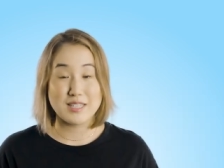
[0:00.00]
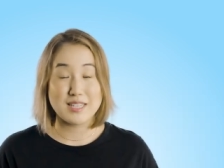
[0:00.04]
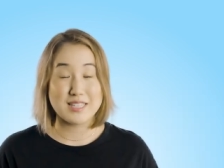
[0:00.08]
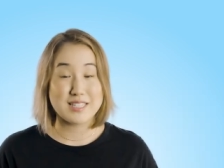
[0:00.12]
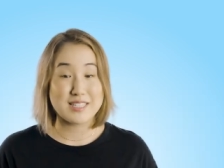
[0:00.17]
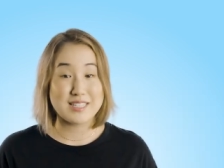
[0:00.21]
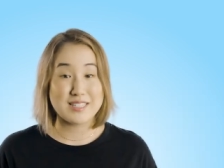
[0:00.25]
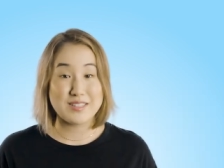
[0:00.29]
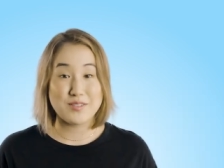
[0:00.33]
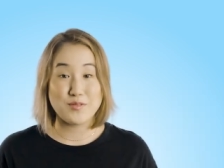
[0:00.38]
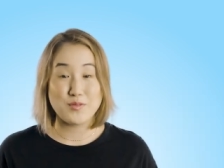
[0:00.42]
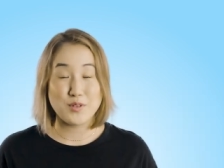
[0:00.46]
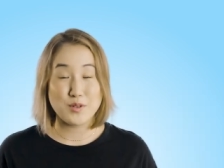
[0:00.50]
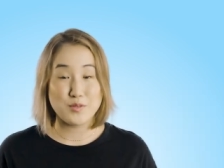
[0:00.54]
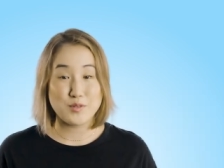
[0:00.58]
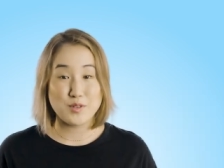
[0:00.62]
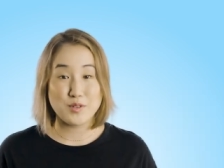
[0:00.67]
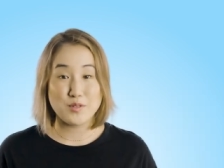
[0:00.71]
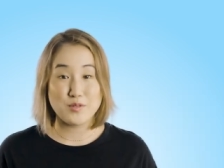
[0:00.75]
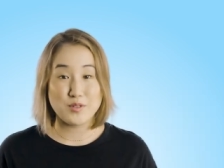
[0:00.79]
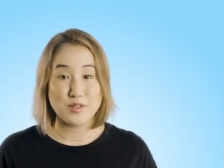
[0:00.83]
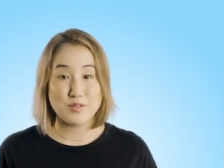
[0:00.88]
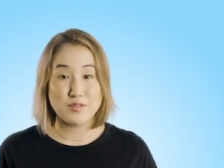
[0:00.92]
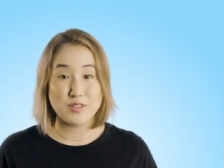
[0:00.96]
It's
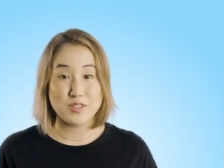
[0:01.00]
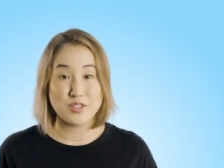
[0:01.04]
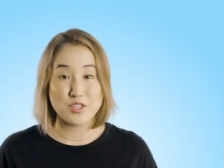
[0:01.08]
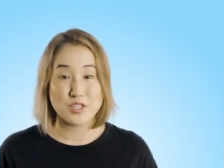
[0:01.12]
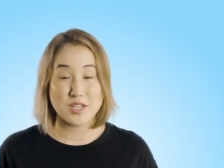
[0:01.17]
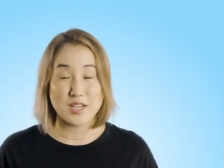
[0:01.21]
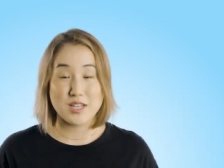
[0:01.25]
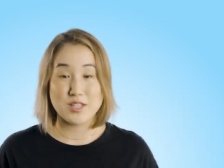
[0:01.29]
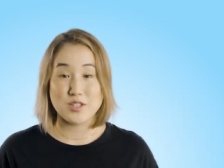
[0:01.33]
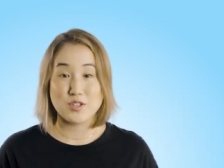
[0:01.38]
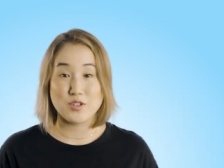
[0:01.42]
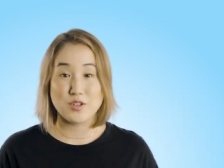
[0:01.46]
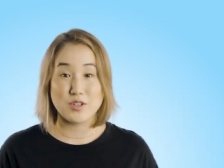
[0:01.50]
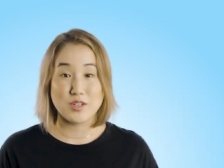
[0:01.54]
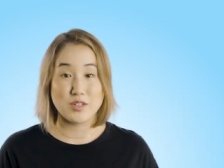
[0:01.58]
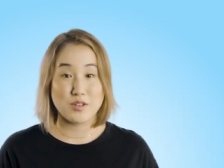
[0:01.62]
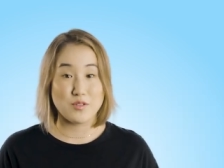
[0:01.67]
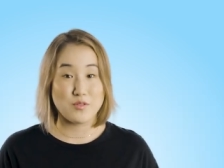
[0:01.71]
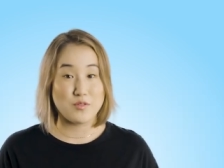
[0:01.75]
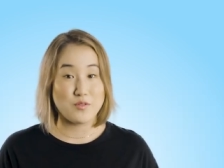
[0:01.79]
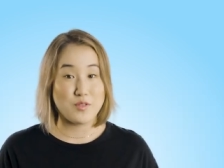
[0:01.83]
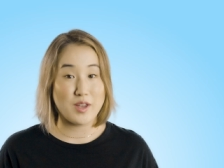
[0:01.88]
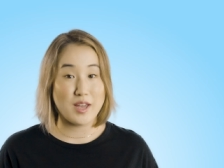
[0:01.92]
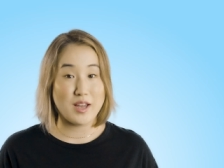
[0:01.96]
50-50 chance you're
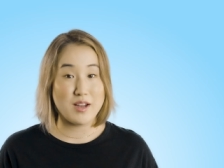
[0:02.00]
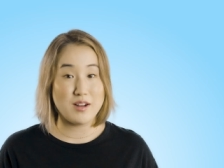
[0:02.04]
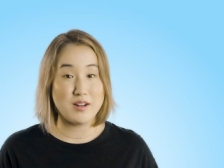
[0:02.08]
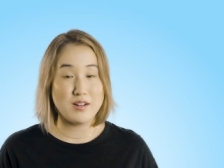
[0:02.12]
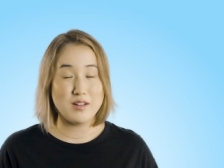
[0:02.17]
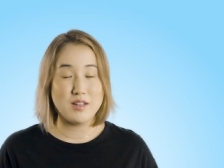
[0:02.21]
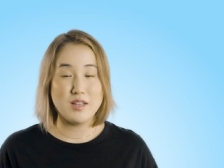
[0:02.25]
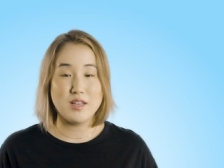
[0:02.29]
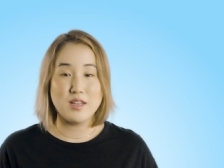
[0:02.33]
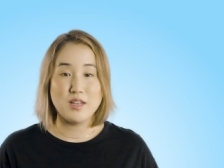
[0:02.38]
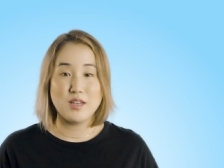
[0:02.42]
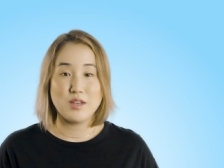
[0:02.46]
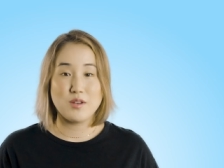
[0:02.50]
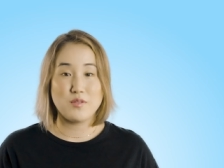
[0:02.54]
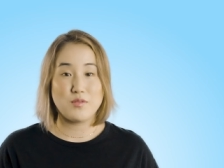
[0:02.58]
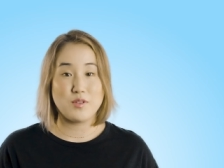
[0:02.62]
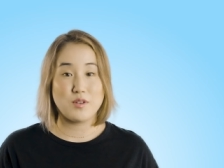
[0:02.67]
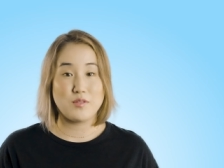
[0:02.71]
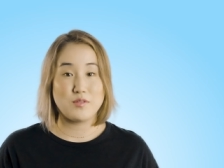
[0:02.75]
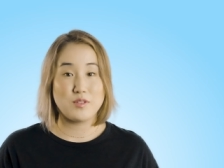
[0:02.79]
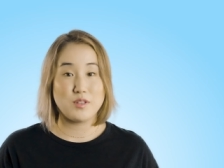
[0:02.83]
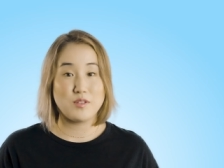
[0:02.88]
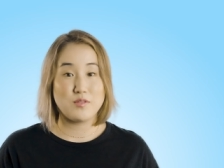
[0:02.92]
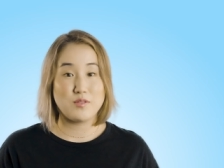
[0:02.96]
gonna fail,
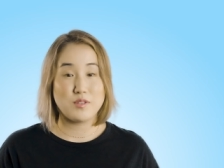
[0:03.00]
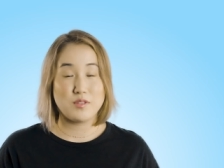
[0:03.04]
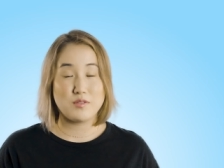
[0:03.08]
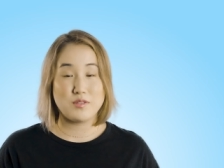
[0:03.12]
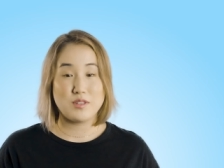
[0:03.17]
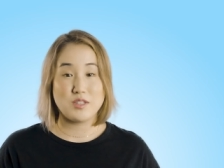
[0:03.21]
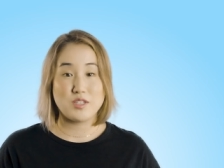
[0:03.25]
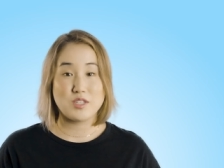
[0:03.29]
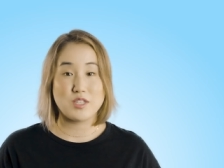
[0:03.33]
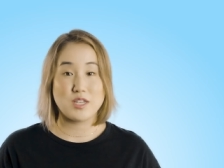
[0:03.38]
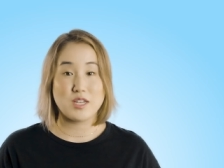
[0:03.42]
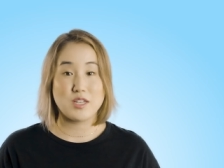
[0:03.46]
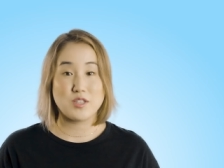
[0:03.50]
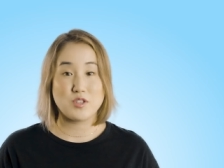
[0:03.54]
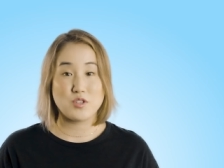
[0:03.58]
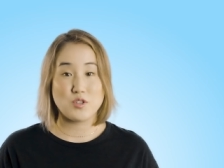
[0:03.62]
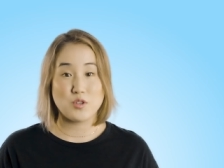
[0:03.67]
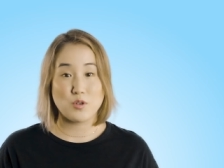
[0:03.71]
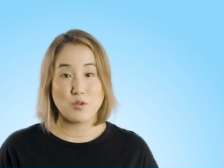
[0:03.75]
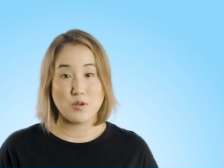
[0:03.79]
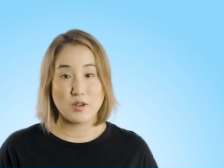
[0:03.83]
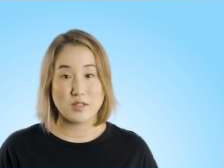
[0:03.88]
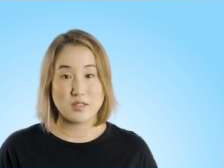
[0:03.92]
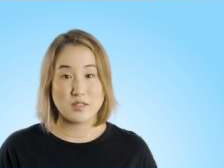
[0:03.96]
50-50
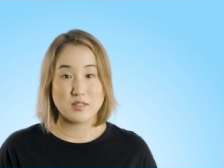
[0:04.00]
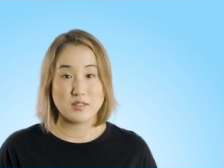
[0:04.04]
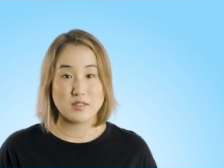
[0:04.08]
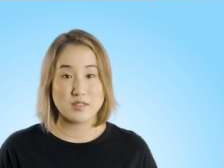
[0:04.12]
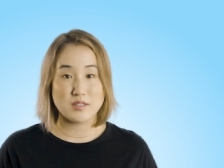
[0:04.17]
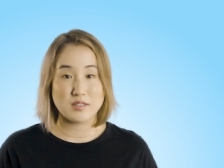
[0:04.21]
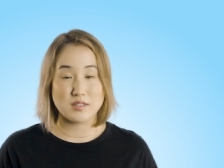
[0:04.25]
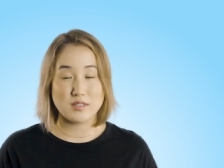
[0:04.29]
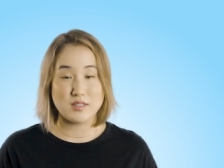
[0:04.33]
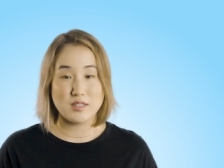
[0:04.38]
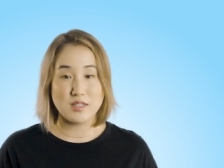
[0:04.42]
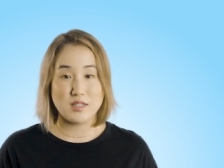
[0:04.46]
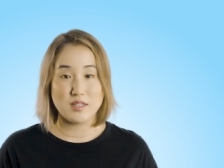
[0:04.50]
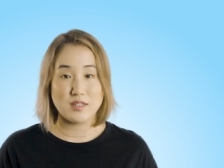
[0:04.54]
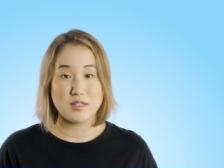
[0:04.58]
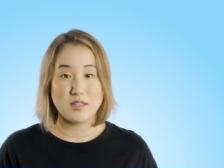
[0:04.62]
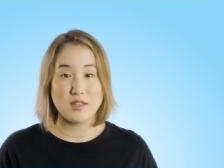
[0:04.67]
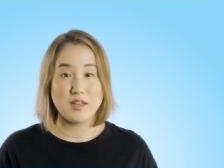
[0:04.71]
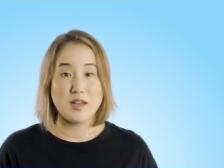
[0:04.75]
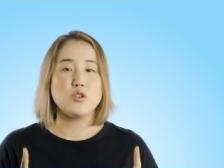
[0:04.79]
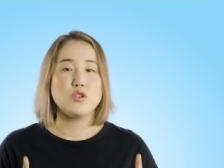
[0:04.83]
chance you're going to succeed.